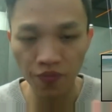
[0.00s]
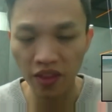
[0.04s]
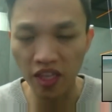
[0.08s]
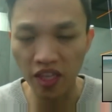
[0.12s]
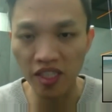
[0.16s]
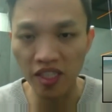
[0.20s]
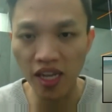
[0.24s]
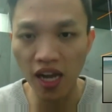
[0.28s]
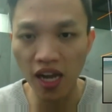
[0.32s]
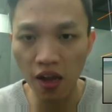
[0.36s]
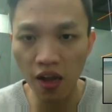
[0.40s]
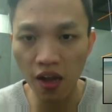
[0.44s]

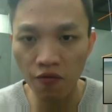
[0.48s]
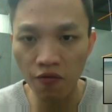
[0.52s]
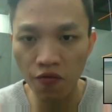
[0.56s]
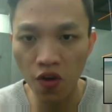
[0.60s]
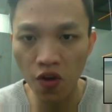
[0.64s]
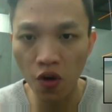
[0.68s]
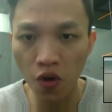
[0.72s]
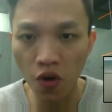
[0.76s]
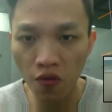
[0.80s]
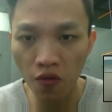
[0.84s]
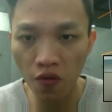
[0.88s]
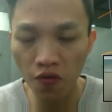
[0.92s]
design
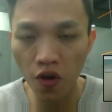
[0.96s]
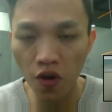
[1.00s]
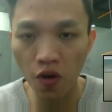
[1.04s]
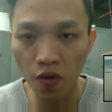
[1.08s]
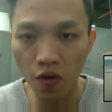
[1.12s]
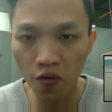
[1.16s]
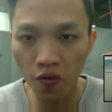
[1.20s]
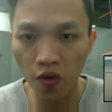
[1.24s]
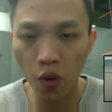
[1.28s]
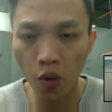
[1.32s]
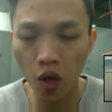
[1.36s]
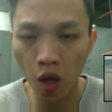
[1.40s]
very,
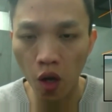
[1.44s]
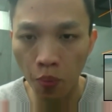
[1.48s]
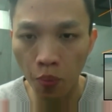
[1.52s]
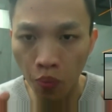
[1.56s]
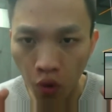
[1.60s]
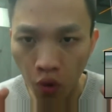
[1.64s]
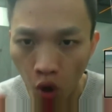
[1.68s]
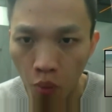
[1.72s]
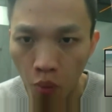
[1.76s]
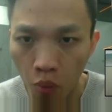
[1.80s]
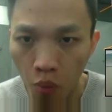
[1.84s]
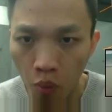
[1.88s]
very, very
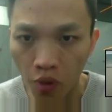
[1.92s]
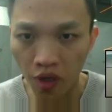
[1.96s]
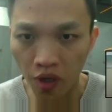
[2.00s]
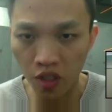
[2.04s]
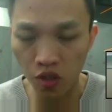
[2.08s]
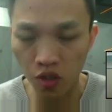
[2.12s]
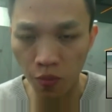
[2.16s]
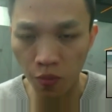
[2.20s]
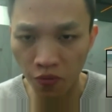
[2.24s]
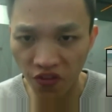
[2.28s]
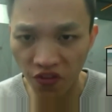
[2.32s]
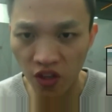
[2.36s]

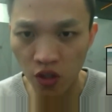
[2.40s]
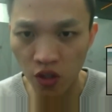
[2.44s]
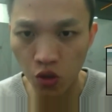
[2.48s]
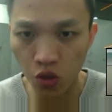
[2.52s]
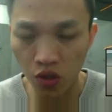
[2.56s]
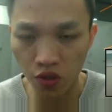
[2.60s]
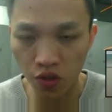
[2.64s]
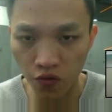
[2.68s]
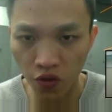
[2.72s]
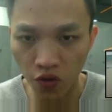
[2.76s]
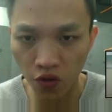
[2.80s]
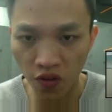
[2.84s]
appropriate
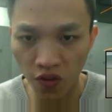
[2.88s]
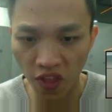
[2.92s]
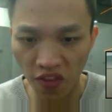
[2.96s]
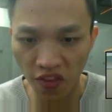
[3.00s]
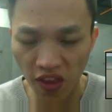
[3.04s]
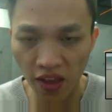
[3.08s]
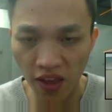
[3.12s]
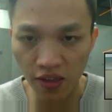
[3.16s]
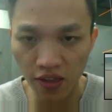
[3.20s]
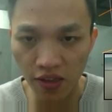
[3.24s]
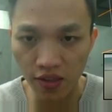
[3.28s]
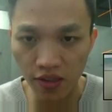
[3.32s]
features for the
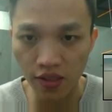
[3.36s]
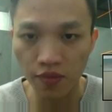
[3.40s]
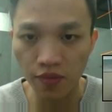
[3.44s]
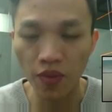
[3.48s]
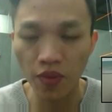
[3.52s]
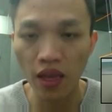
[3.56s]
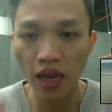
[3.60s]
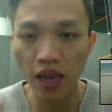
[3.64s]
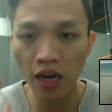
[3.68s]
things.